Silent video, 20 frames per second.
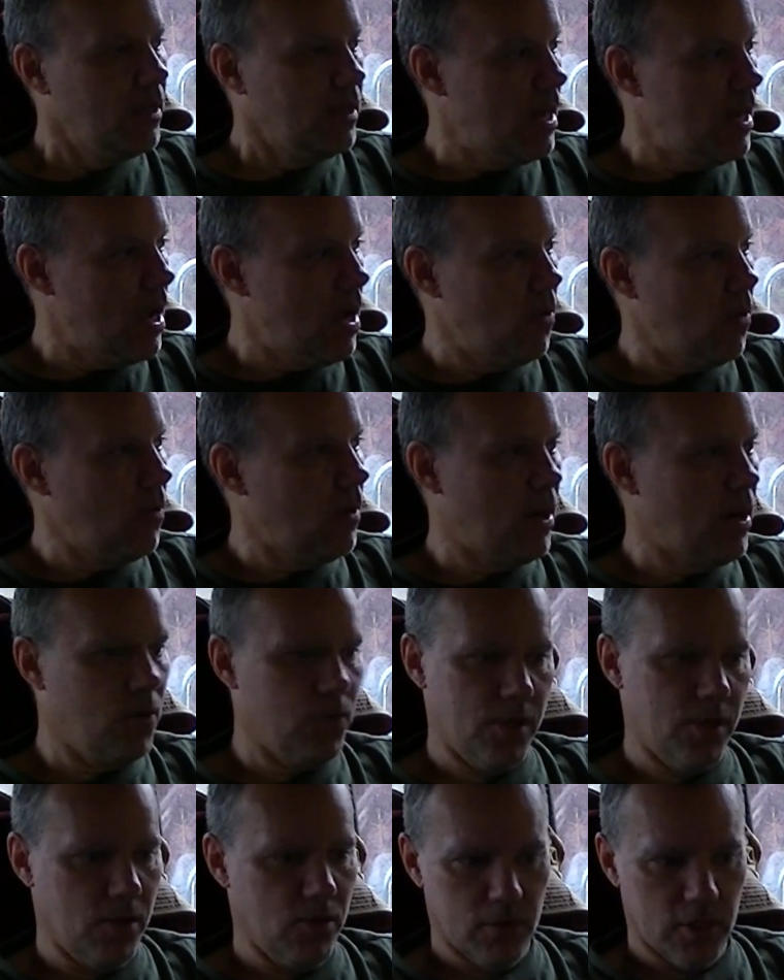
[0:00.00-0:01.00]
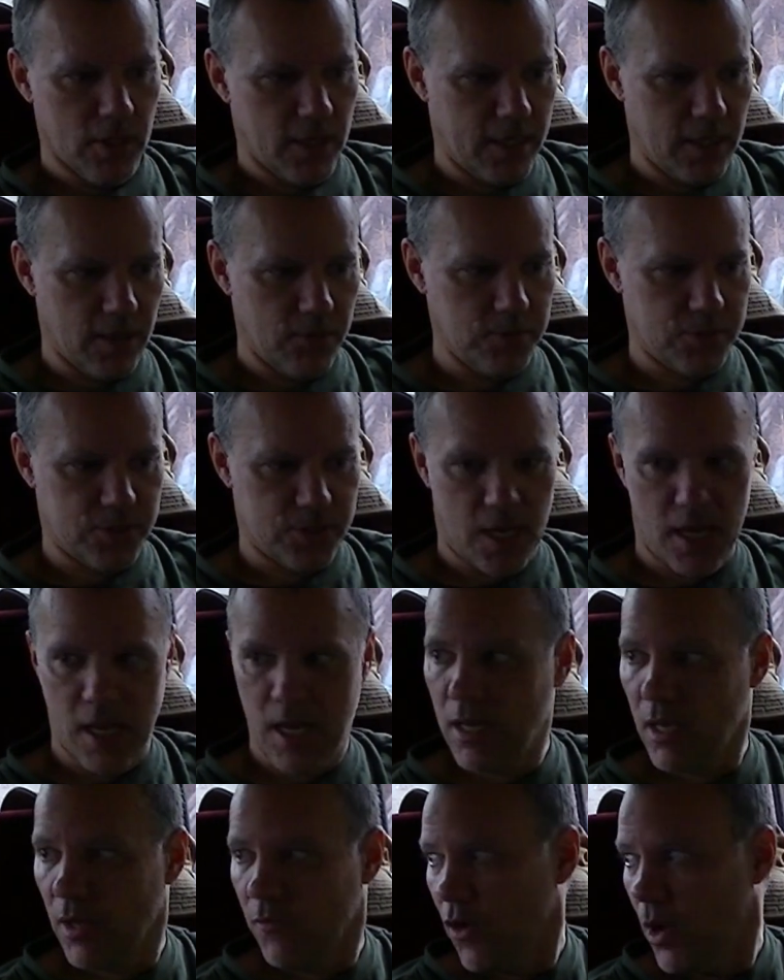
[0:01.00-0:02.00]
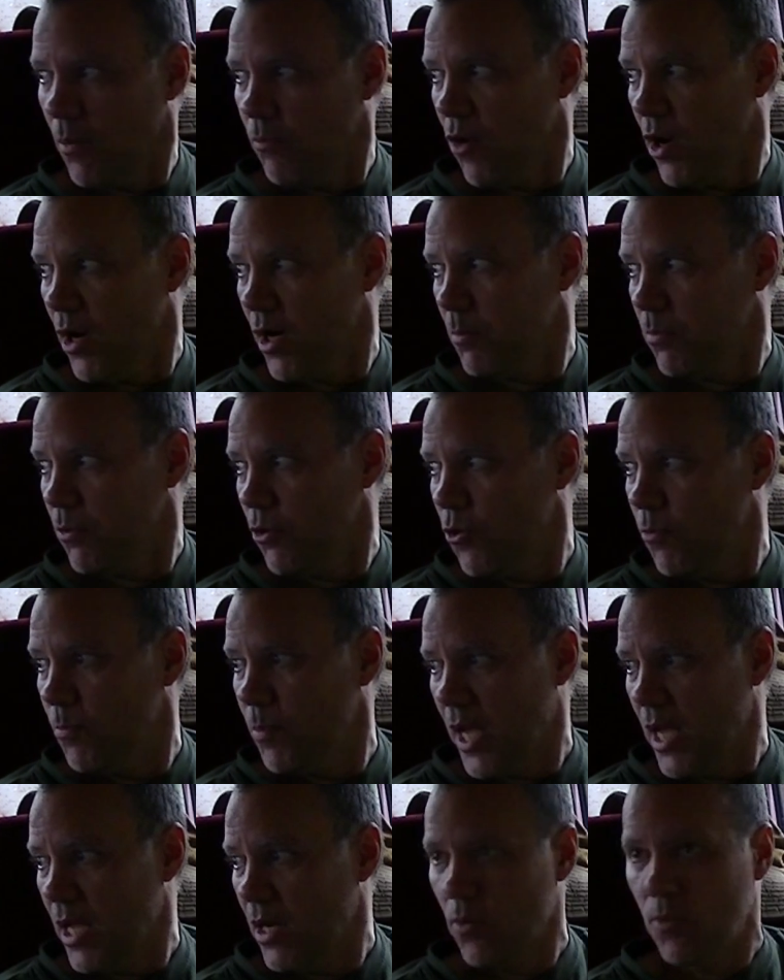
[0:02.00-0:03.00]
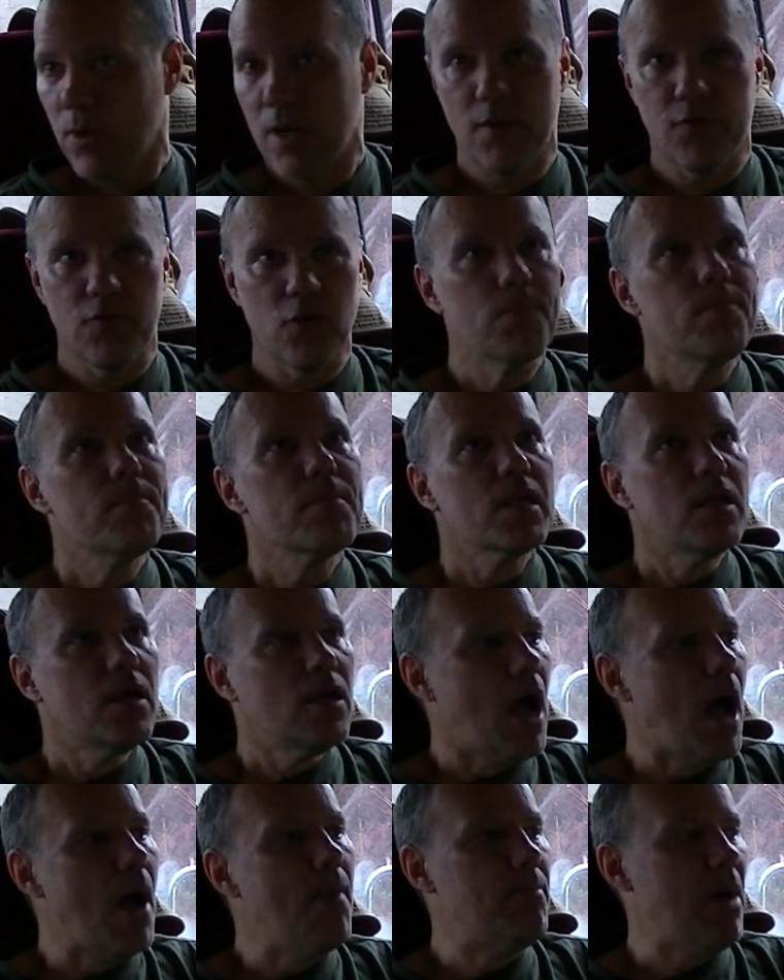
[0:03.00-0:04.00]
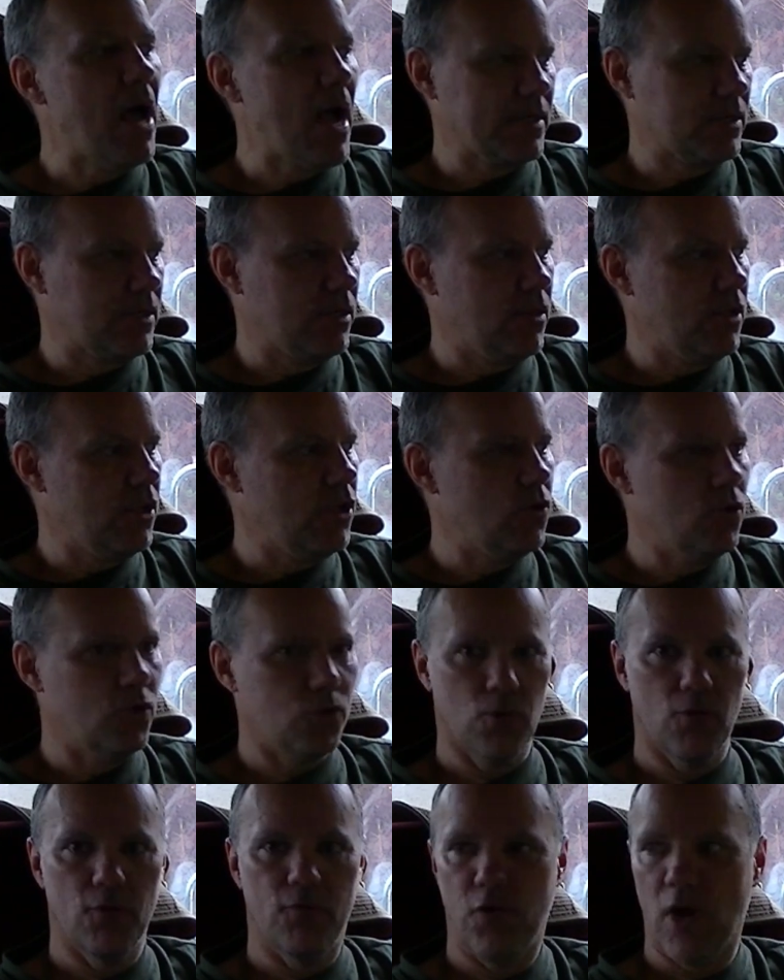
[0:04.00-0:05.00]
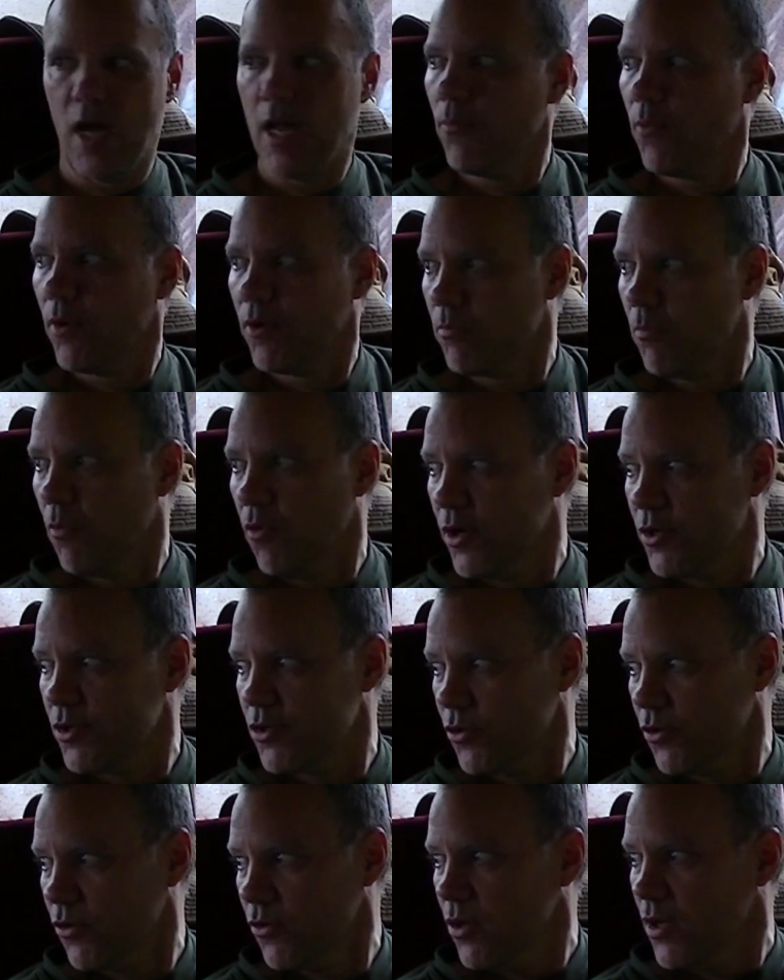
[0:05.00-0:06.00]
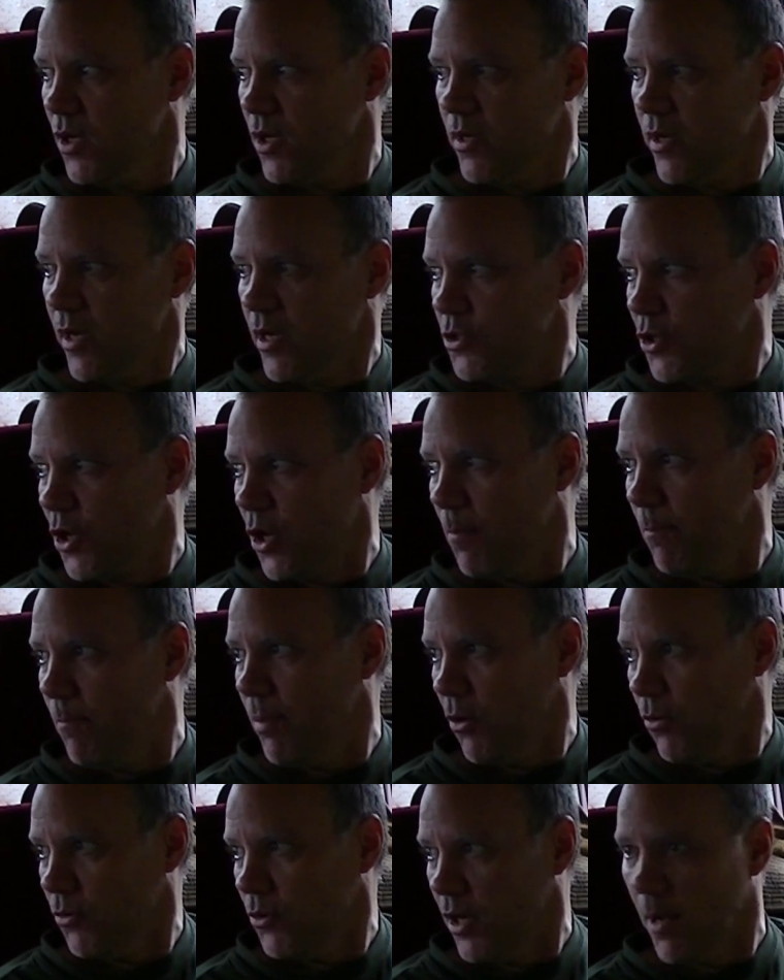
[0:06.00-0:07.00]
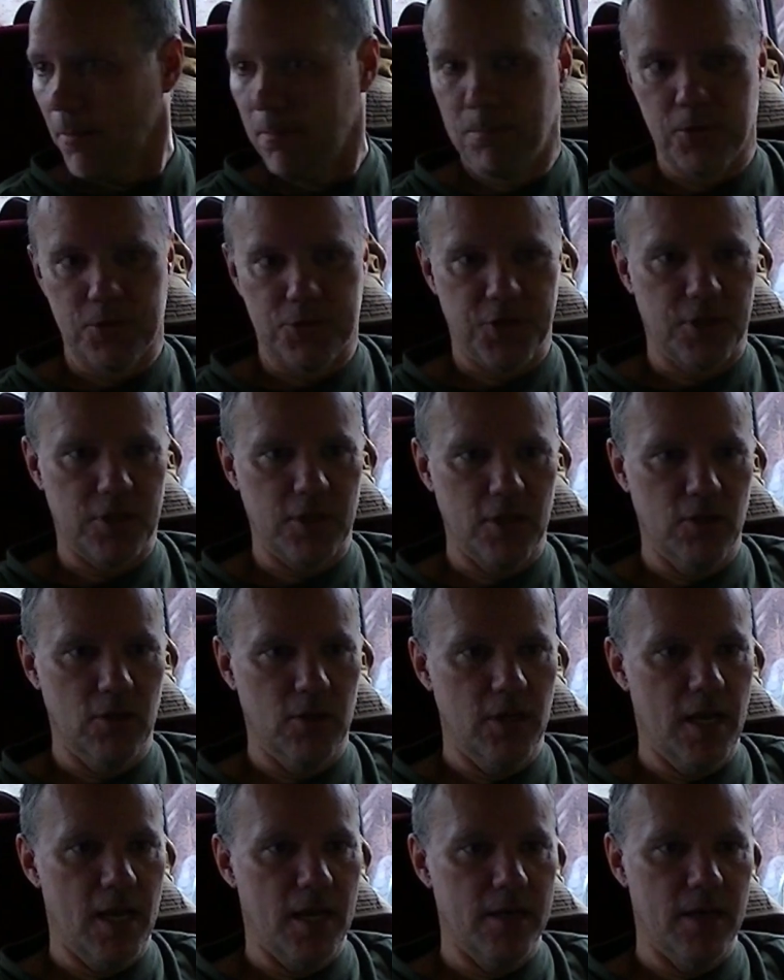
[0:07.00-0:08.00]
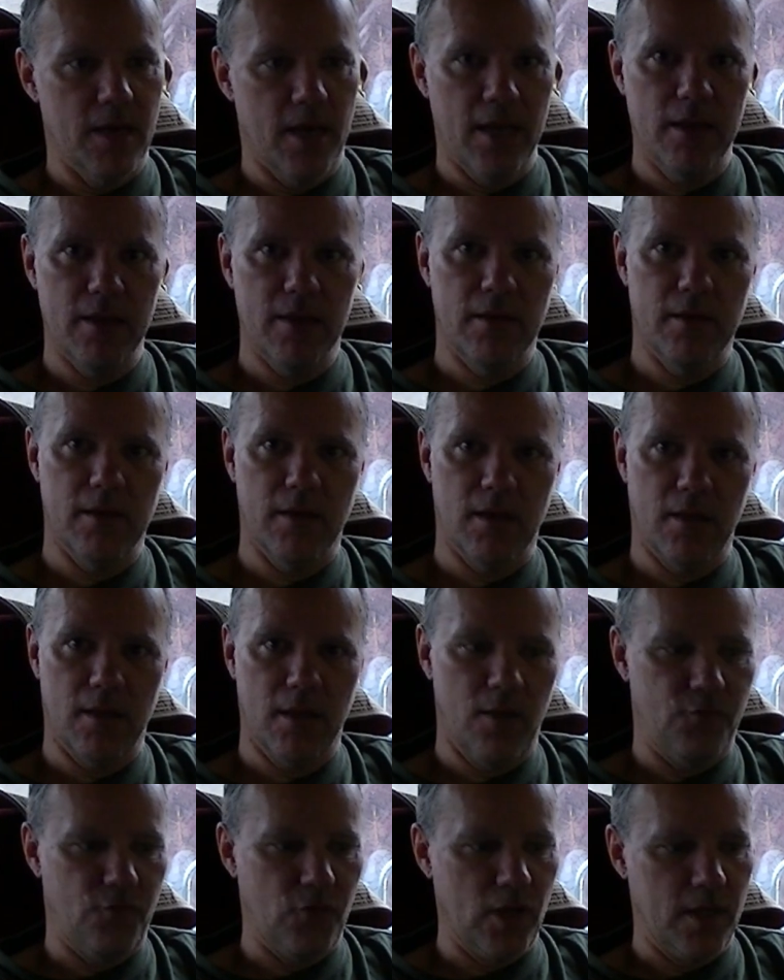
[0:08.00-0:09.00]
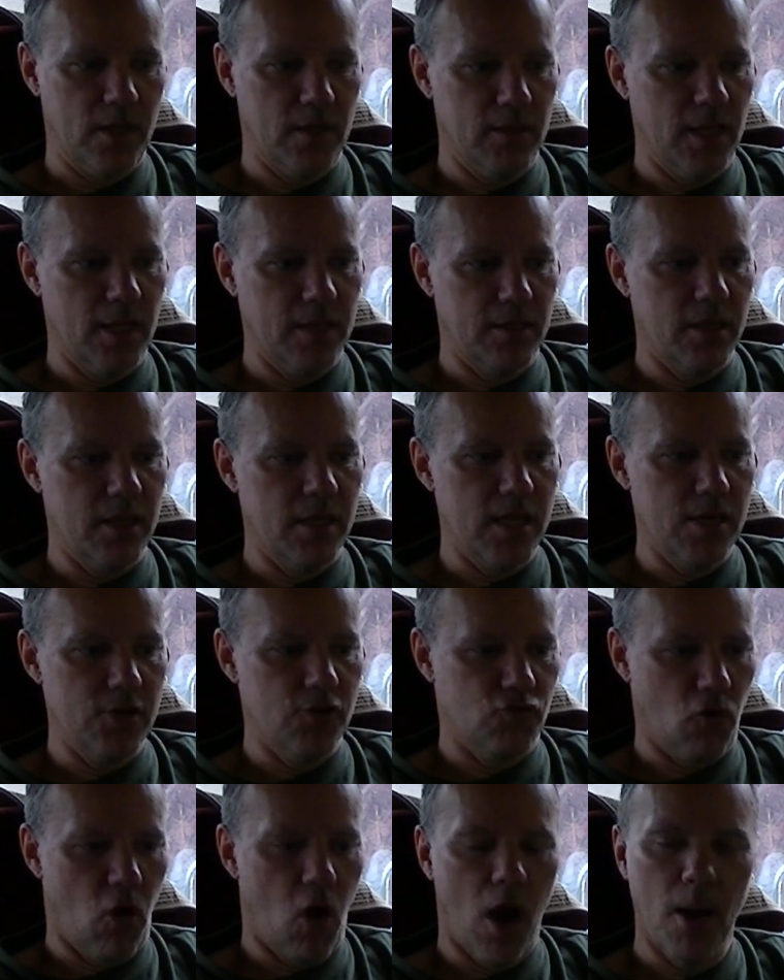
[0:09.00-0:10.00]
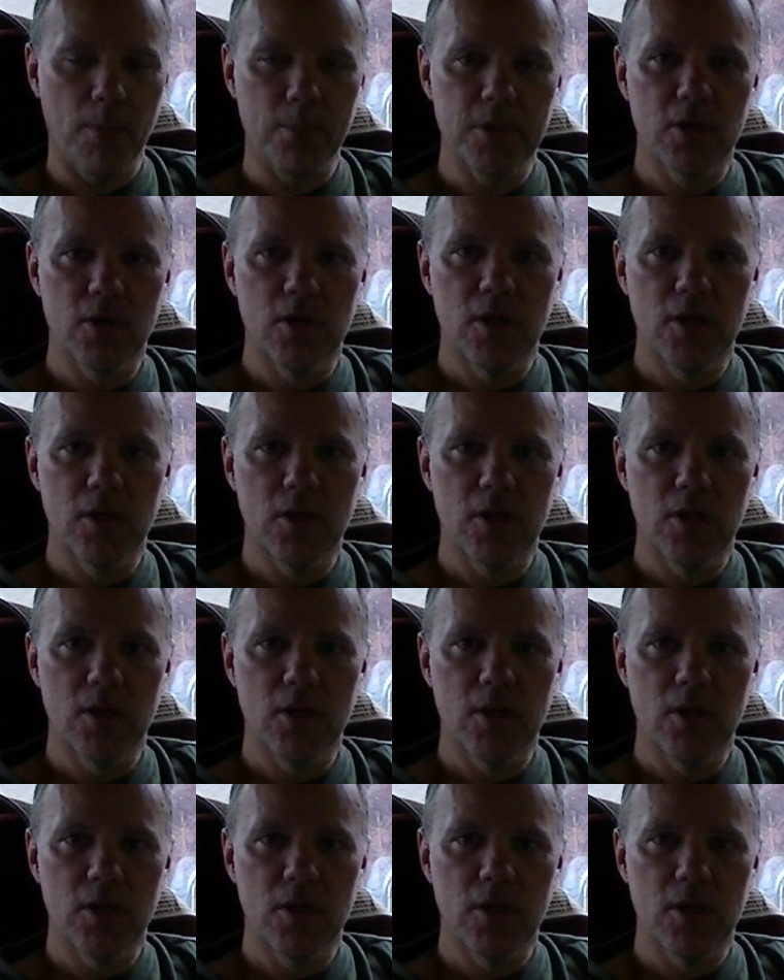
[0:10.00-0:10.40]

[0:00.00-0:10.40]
Now, out here, like I was saying, if I'm running propane or whatever, I'm back to the usual fight with moisture. It's going to build up, particularly at night. If I let the heat drop